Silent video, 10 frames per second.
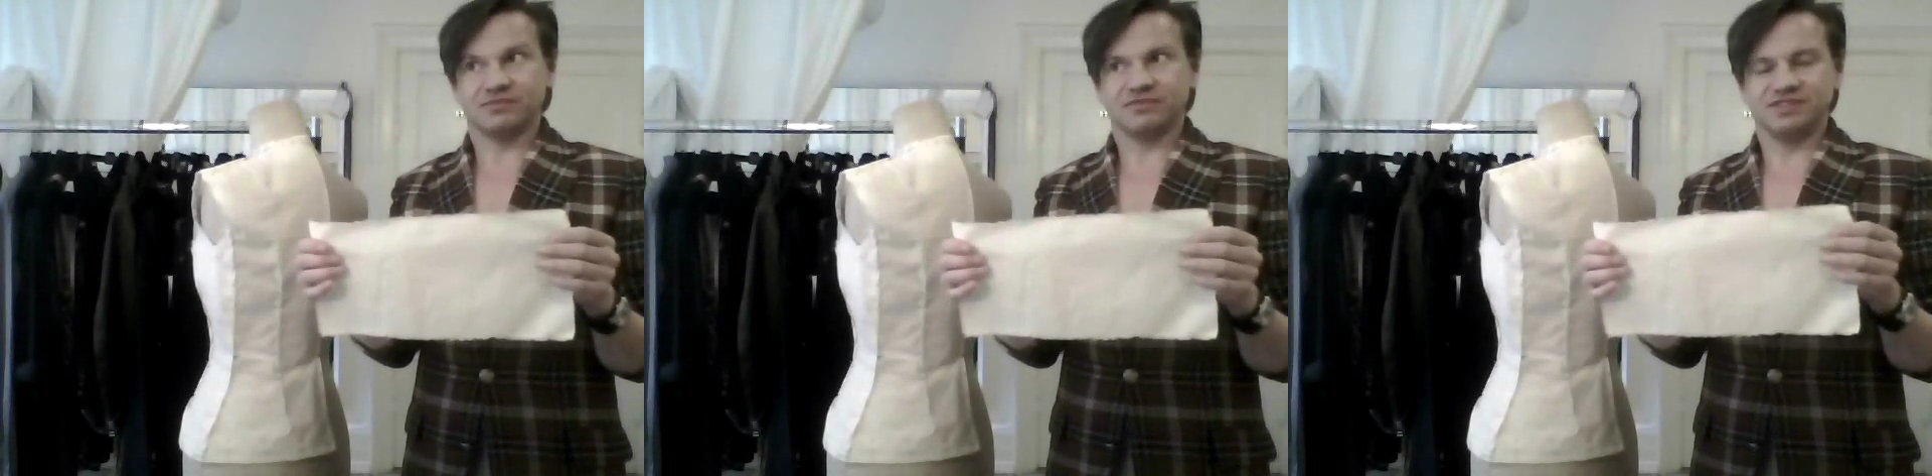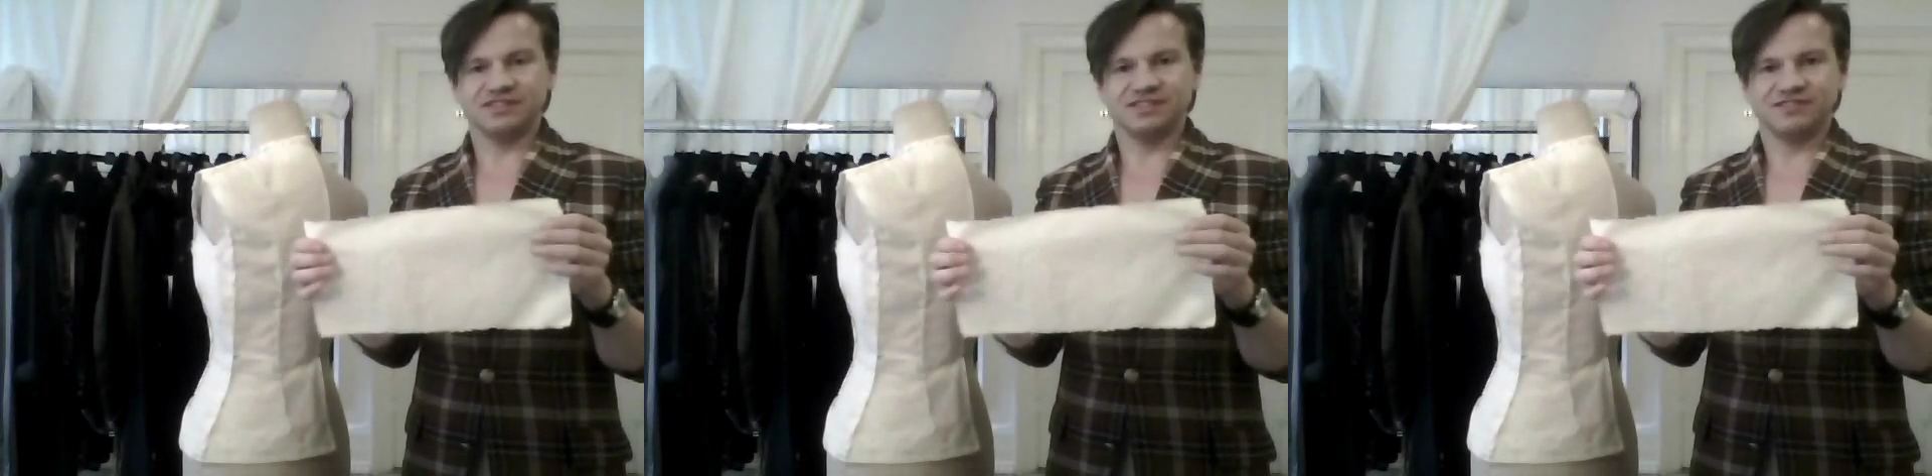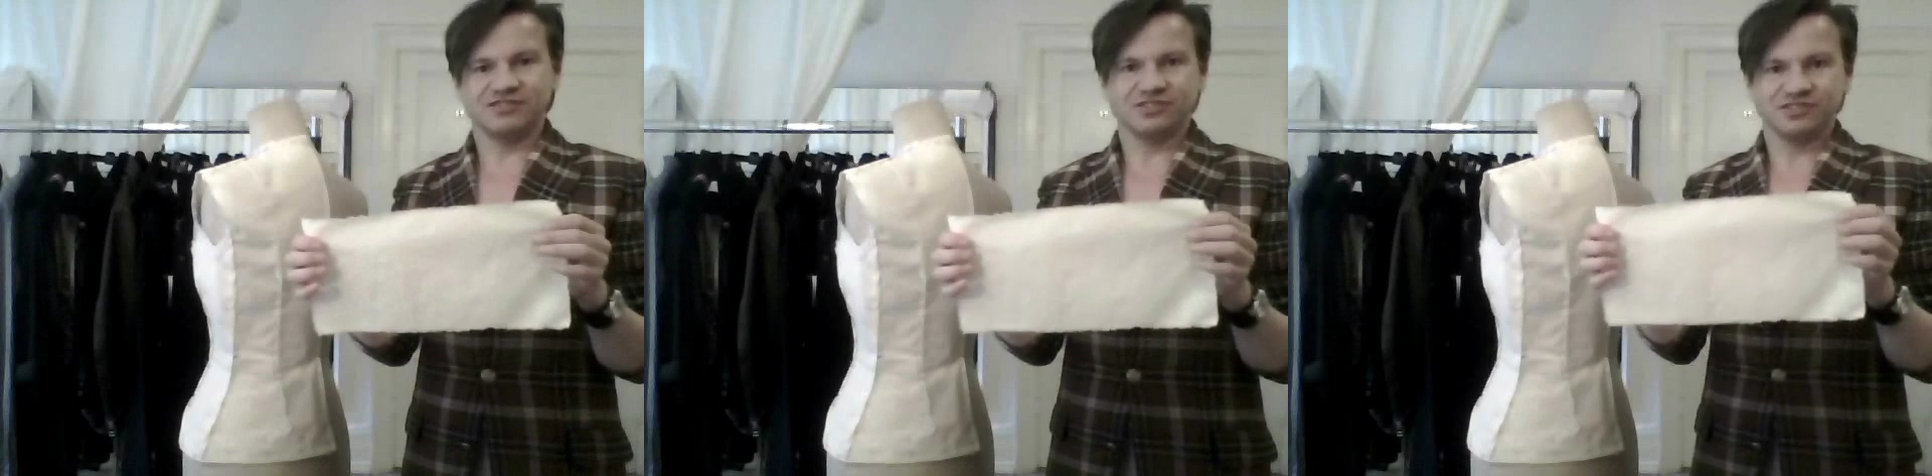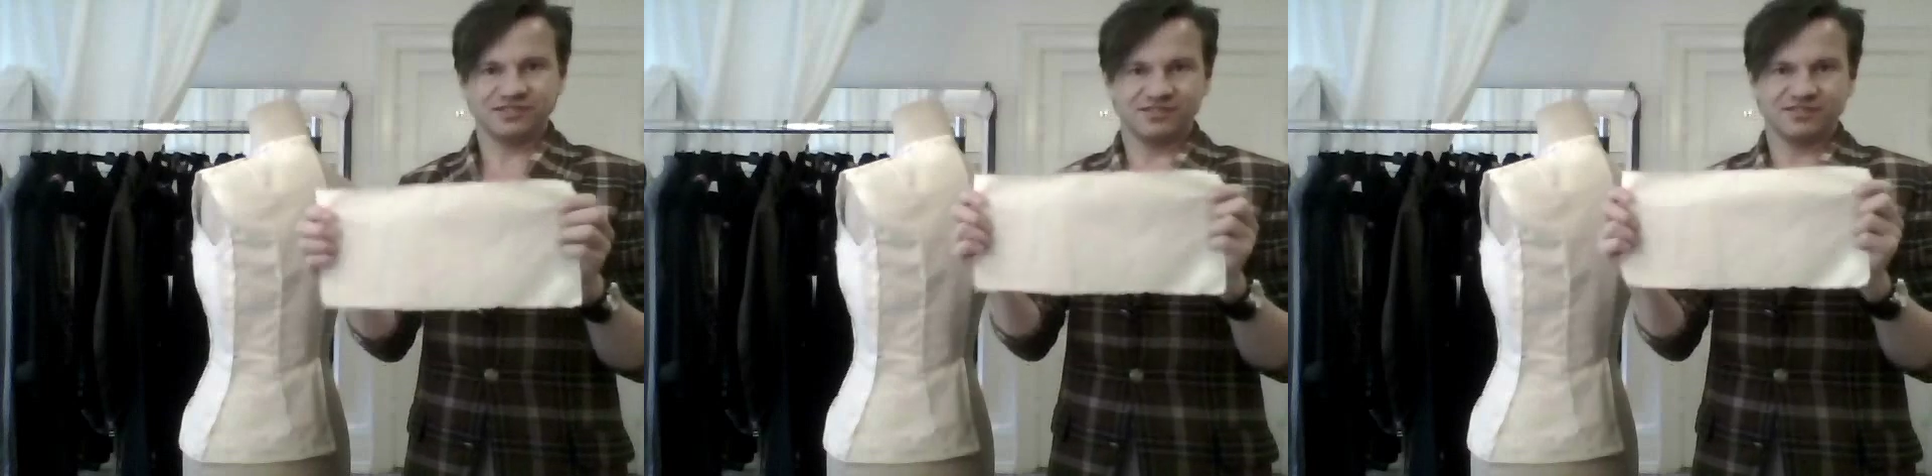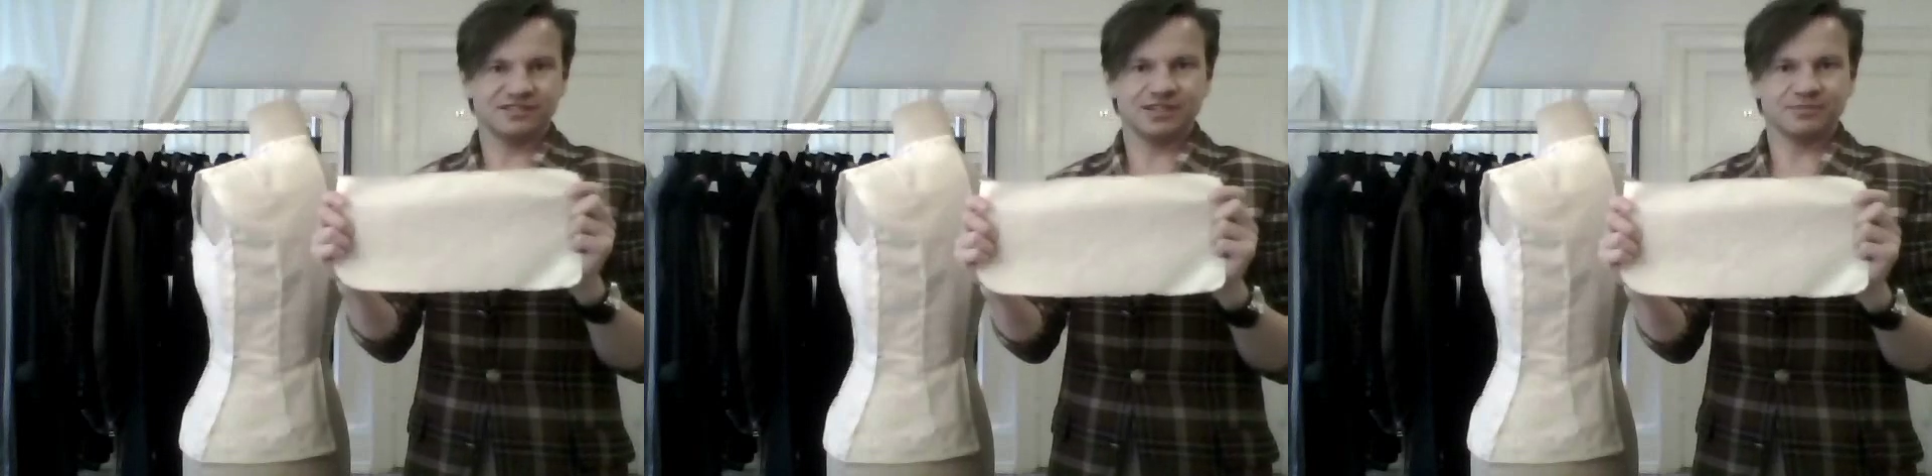6
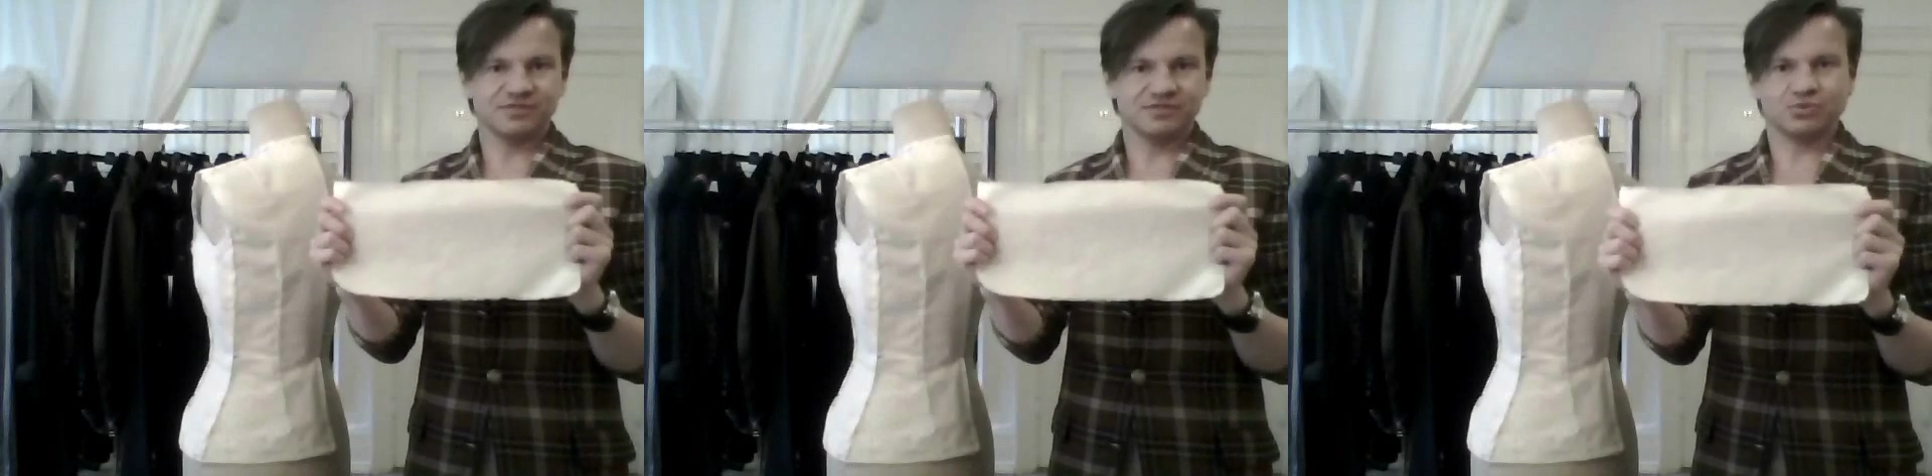inches times